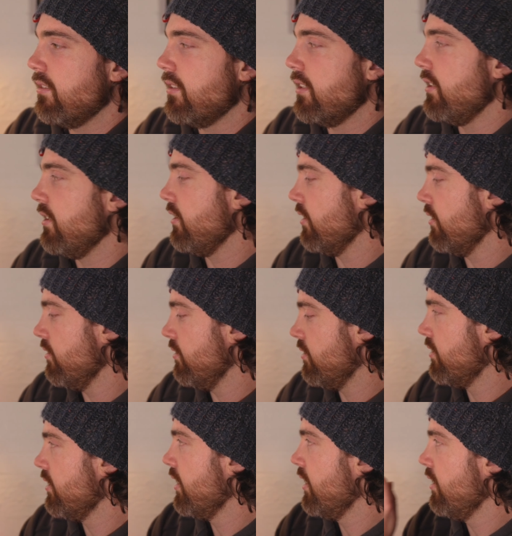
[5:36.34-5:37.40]
and it
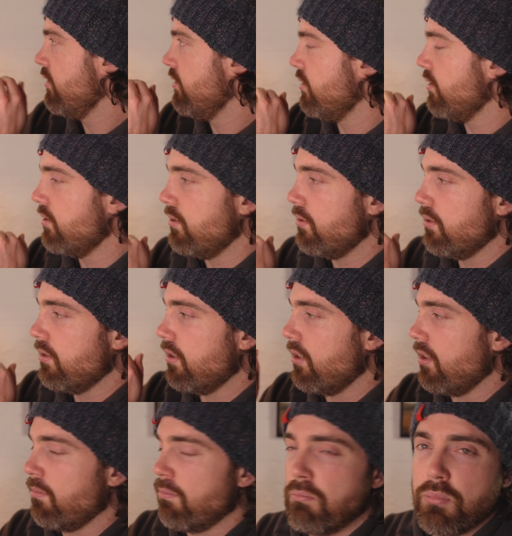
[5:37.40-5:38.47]
goes to
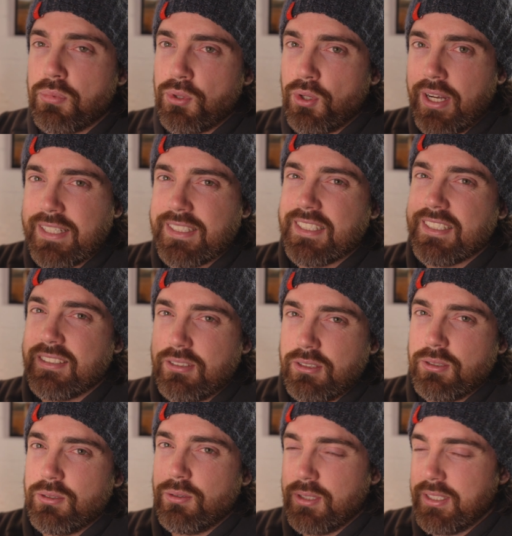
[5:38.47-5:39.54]
brighter
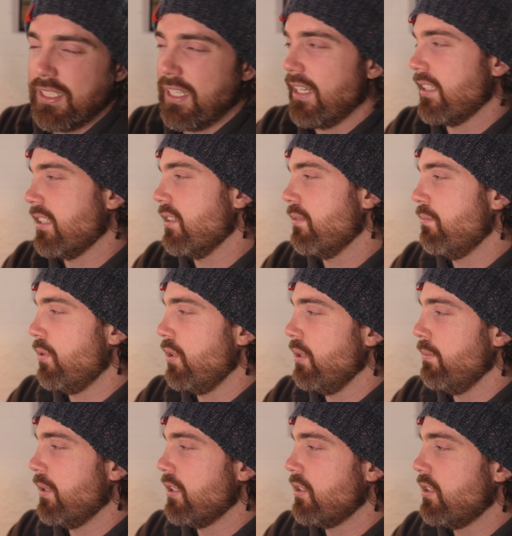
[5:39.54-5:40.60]
or darker pretty
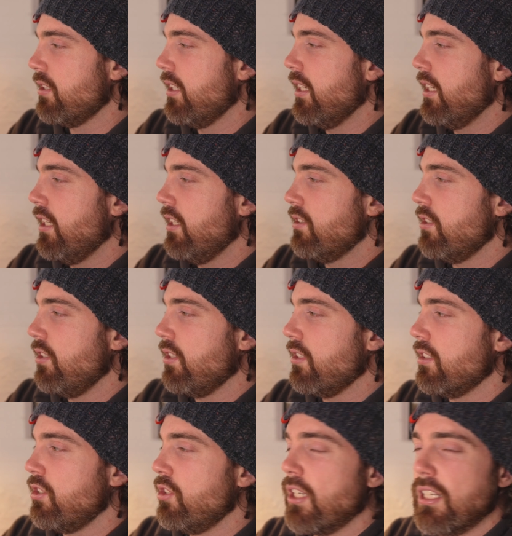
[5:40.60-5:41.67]
much. So you
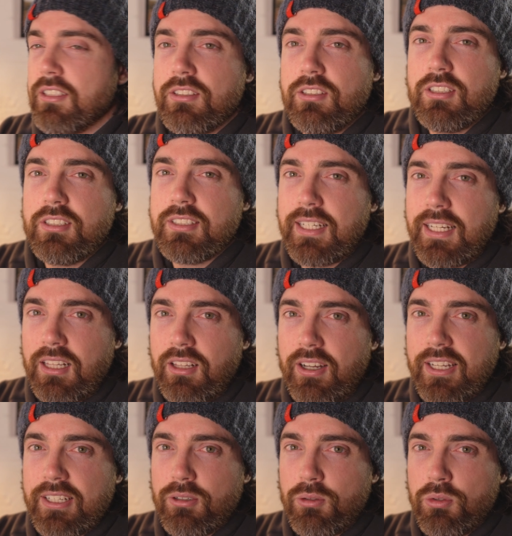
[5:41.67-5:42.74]
can adjust your
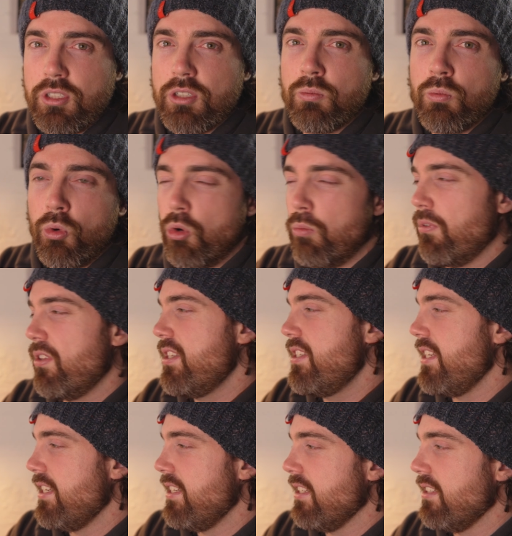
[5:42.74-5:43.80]
daylight or your warmth
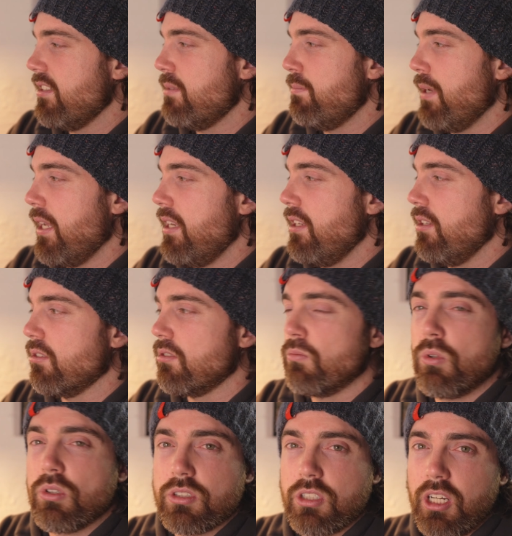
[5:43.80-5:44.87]
settings depending on
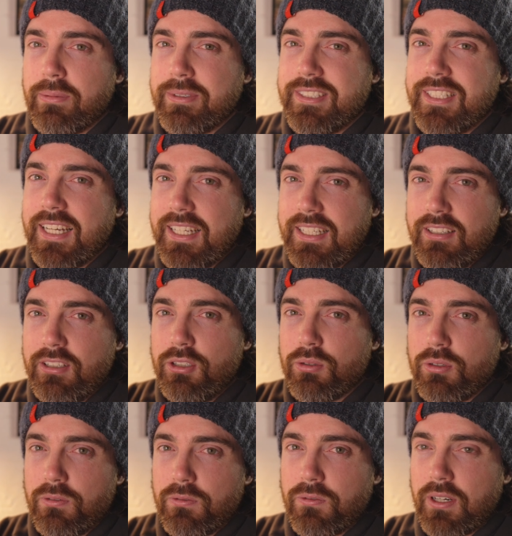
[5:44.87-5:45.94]
what time of day
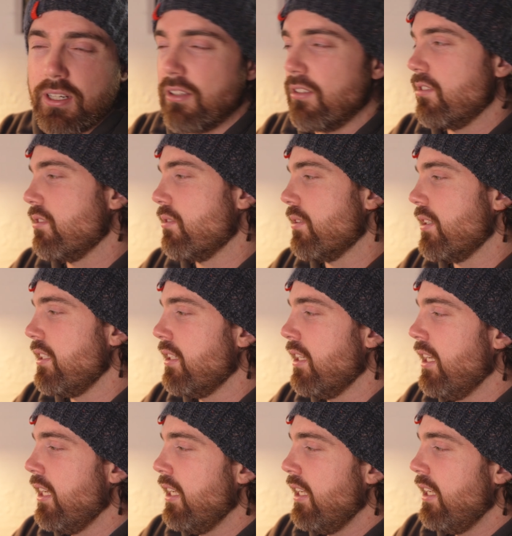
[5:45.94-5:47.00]
you're in front of the screen,
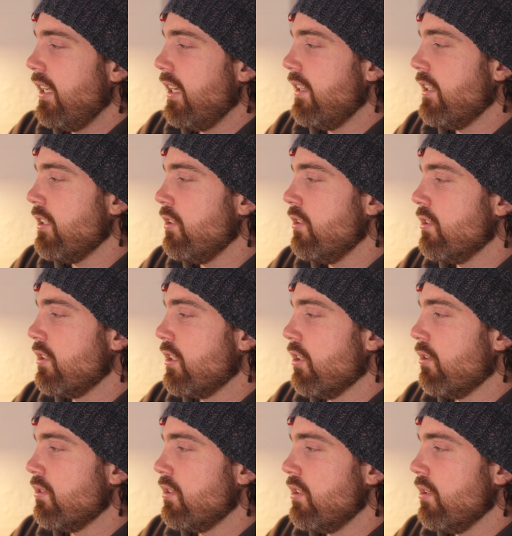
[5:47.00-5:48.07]
and then you just
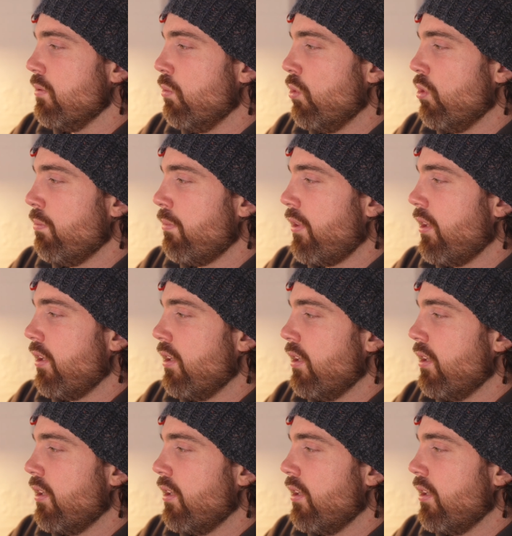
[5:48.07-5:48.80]
go into your warmth,